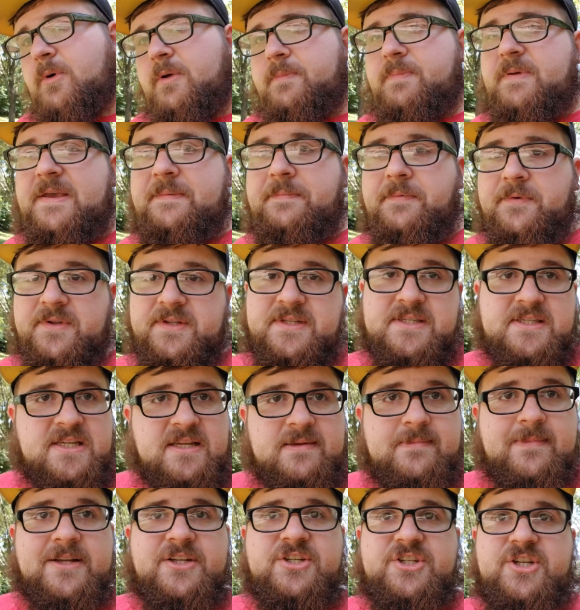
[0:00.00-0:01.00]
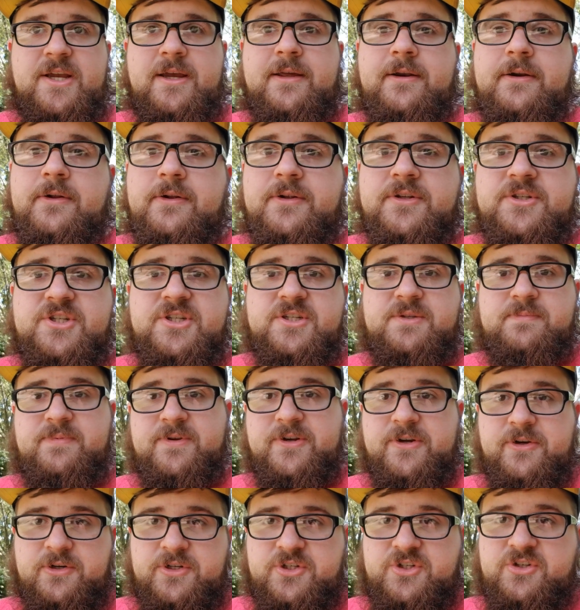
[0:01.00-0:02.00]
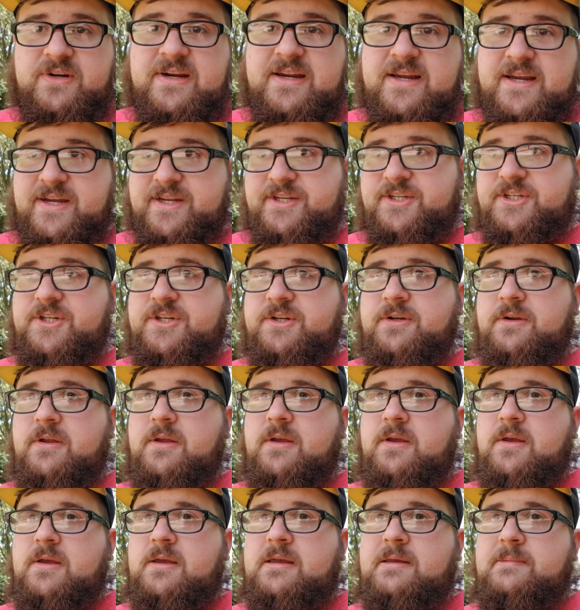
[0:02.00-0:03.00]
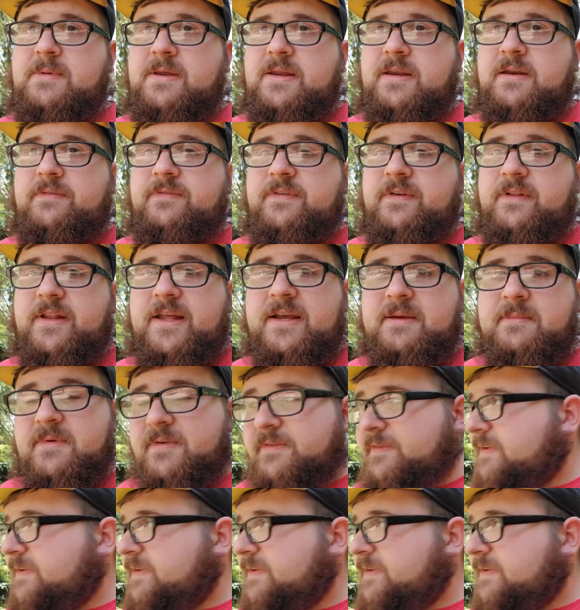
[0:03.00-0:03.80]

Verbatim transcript: want people to see my channel as just pure trash. I mean, if you like my